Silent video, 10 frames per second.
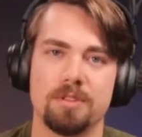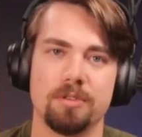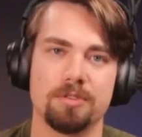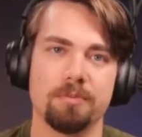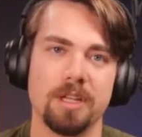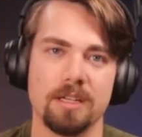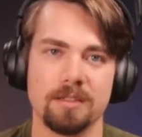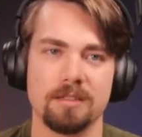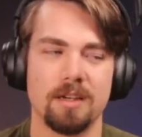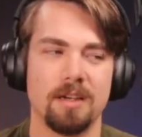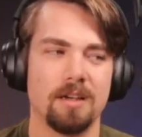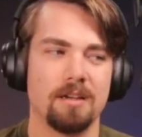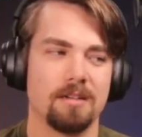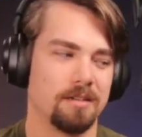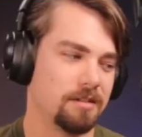social medias,
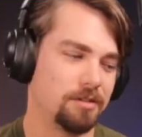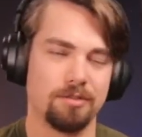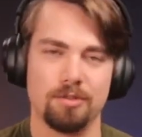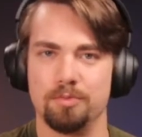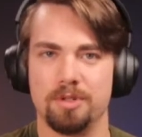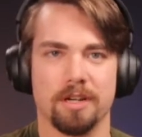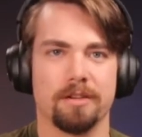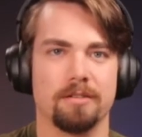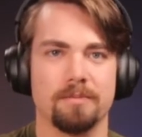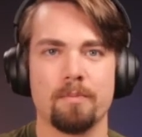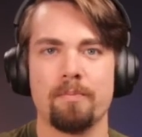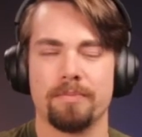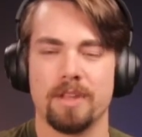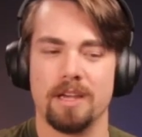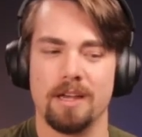YouTube channel,
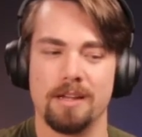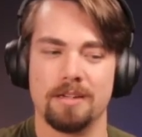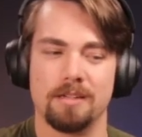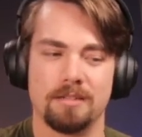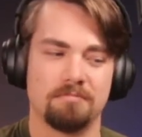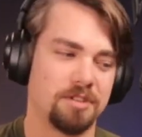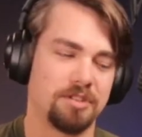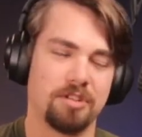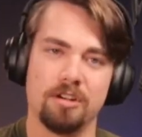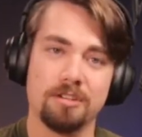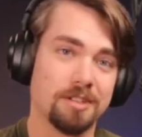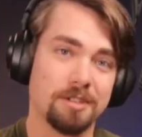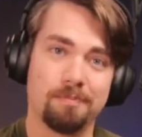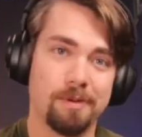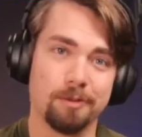and start
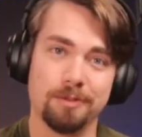just